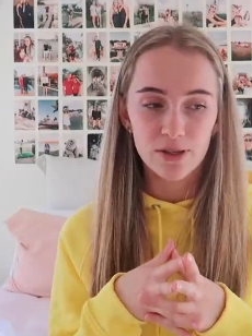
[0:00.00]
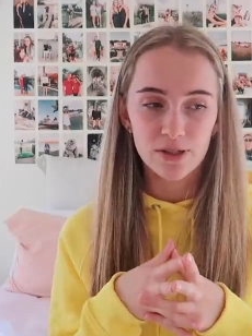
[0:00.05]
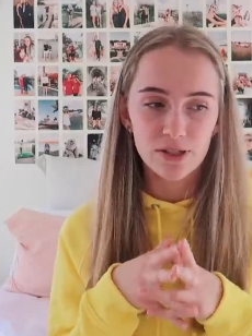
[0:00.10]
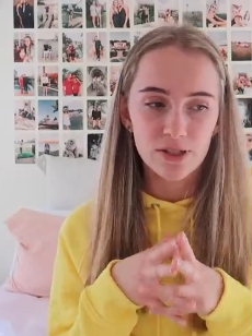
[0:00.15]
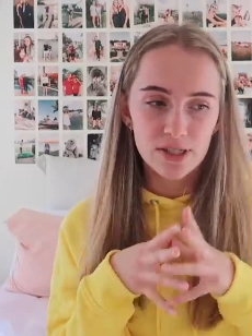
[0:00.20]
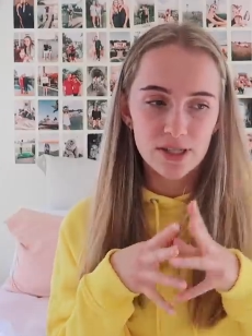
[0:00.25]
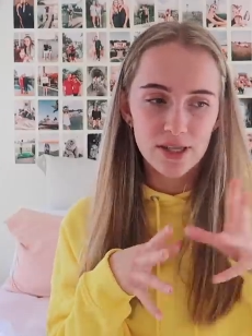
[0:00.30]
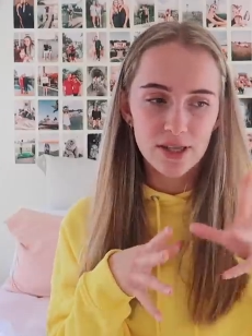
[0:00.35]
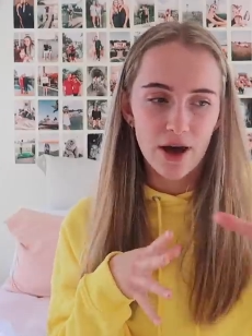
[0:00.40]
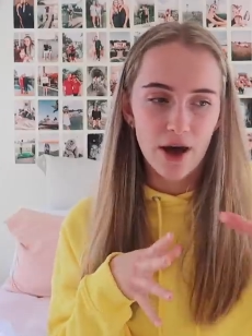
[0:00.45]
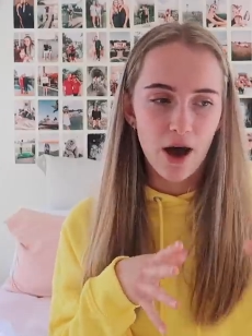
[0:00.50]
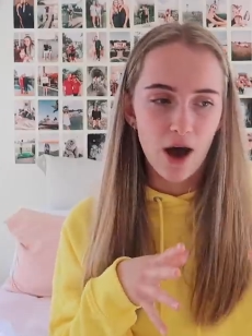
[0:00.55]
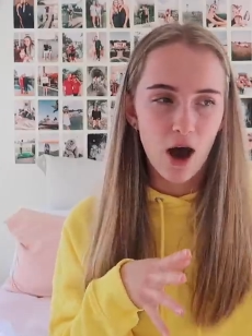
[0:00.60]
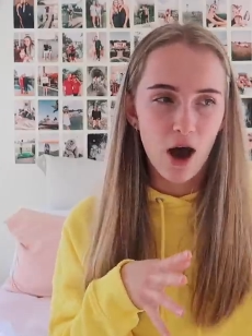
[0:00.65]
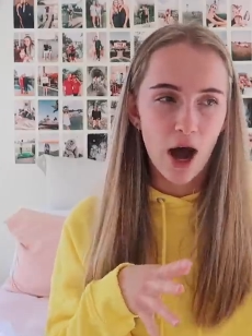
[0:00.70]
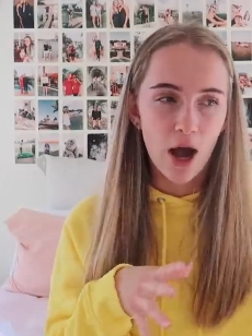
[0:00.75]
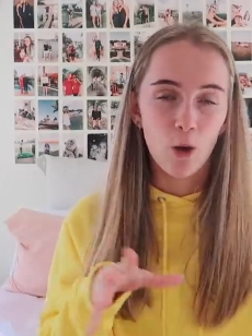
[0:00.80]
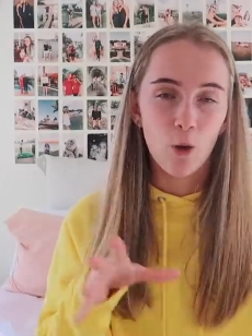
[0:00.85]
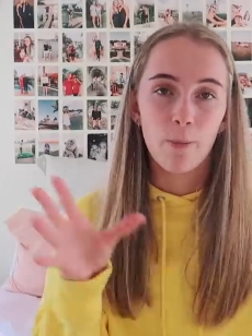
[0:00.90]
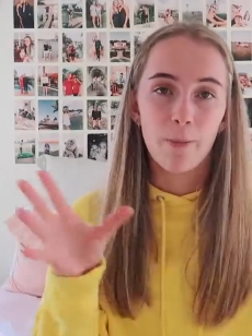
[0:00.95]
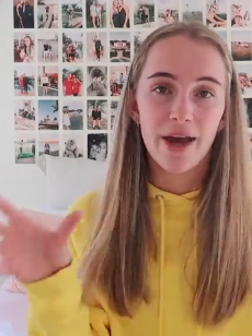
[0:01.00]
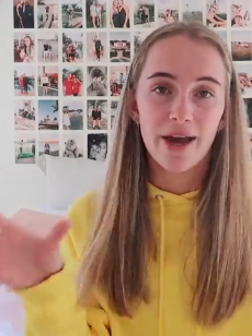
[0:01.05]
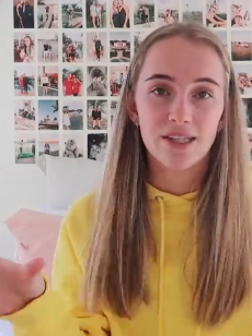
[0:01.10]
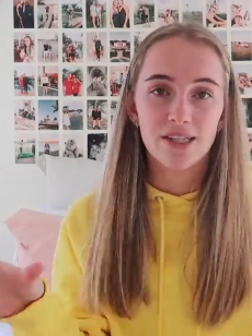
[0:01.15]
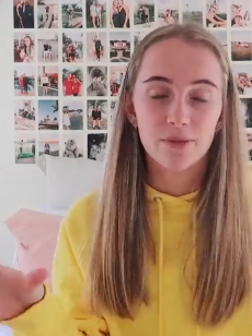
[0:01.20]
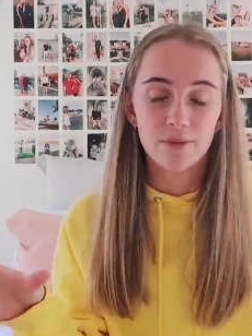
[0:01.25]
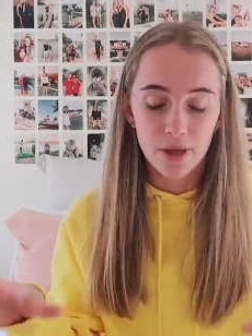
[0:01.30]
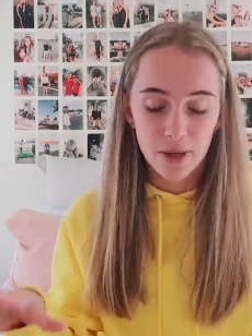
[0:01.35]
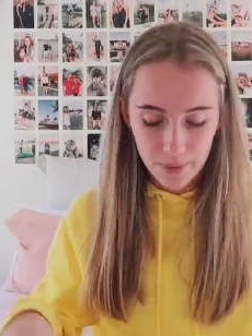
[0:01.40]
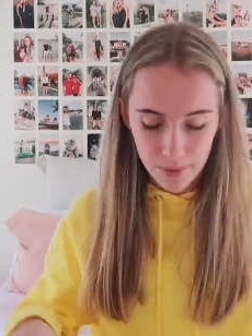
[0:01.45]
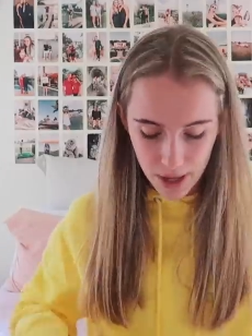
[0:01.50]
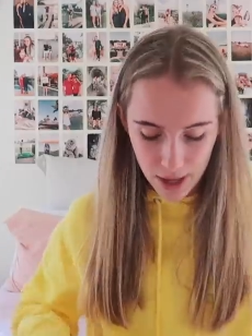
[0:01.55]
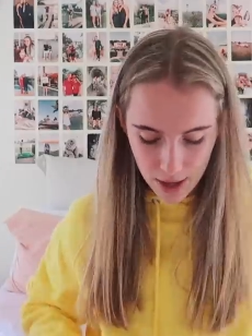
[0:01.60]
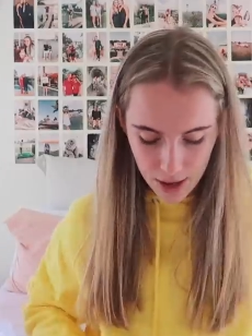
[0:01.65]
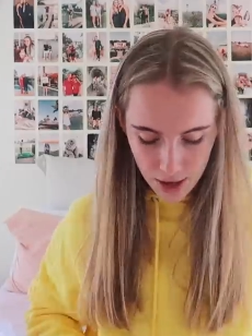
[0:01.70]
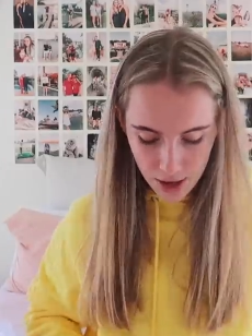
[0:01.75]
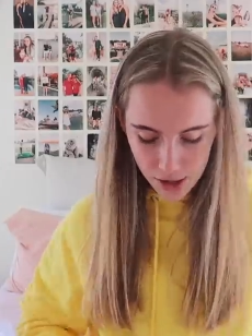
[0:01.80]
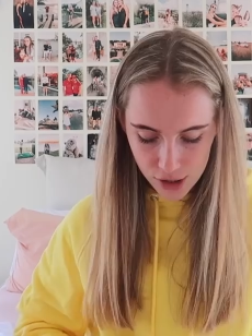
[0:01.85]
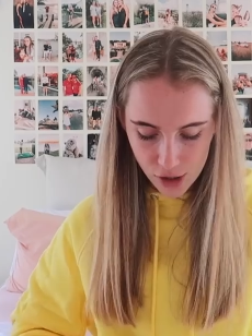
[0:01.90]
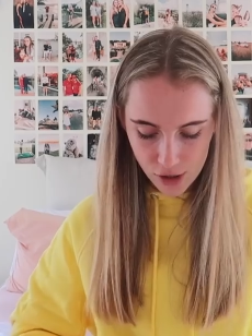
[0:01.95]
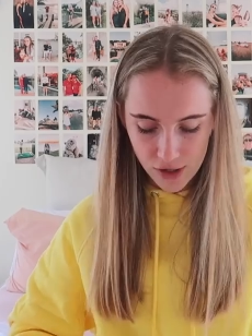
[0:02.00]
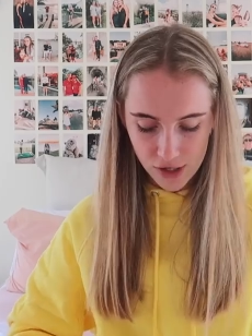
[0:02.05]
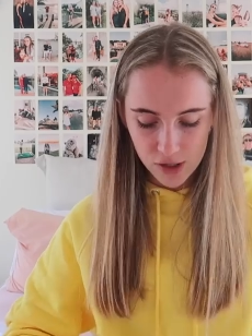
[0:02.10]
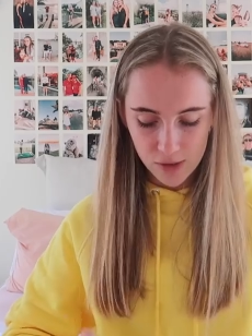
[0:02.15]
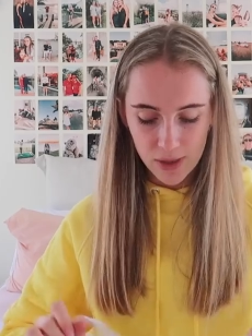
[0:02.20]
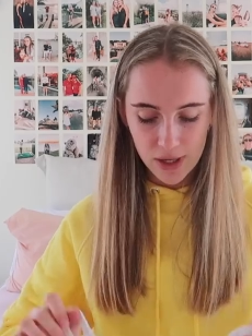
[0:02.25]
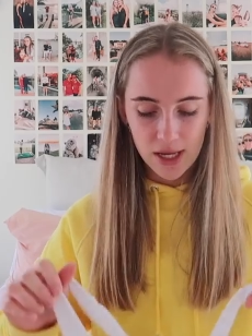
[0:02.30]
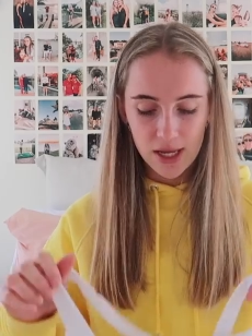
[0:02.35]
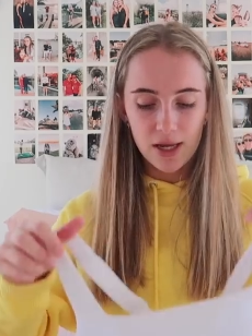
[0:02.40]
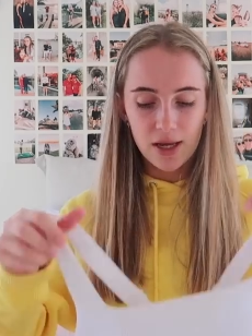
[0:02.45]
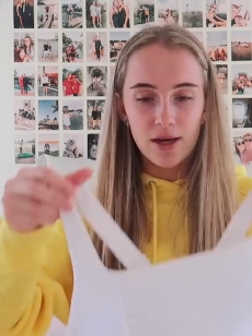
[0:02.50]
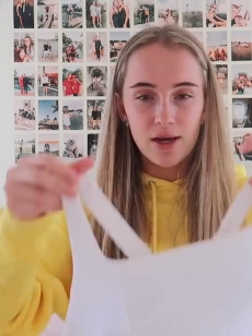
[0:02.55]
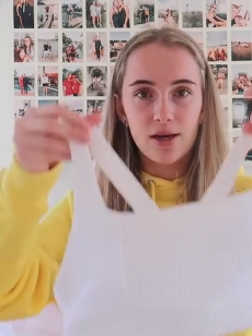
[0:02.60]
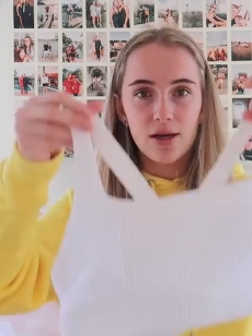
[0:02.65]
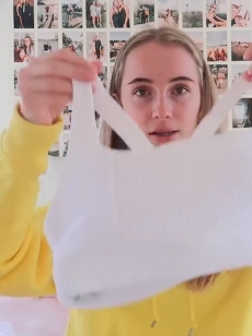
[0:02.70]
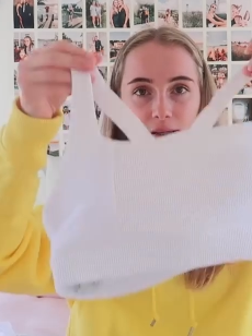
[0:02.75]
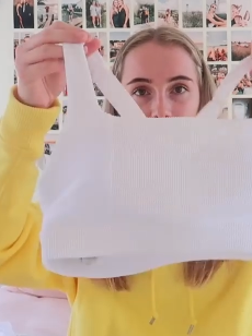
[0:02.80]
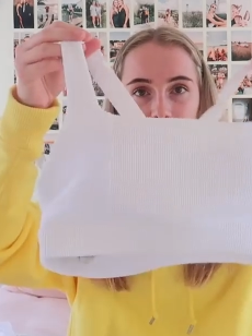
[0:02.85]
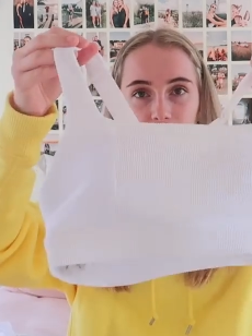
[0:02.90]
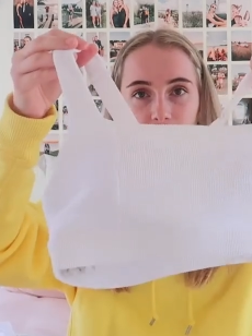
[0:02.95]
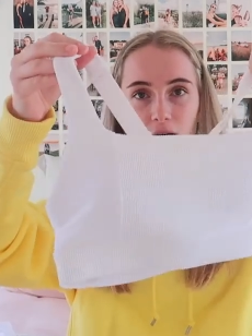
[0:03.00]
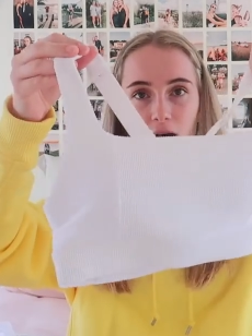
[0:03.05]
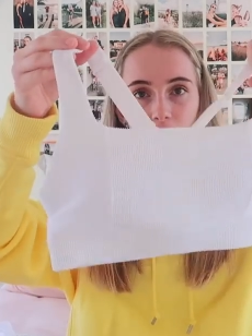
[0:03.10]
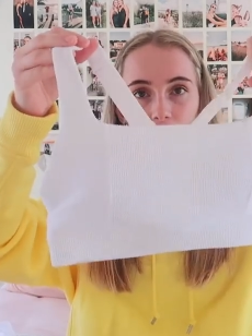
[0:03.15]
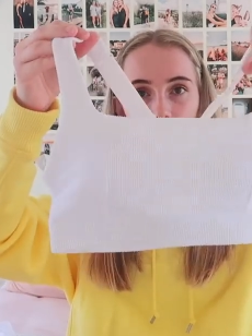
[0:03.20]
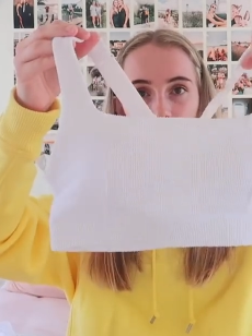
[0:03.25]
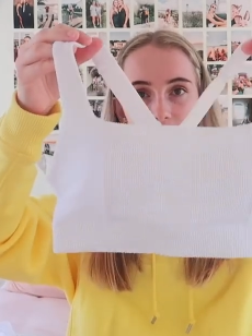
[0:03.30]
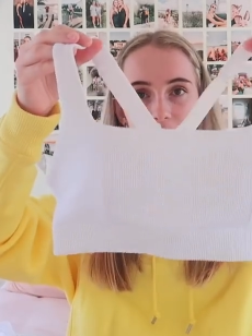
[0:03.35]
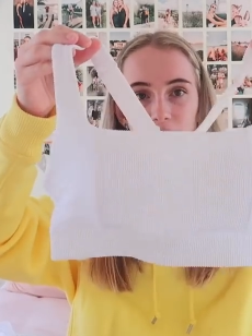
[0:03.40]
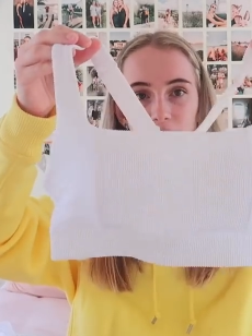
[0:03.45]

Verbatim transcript: So it's either high or maximum. So this one here is a high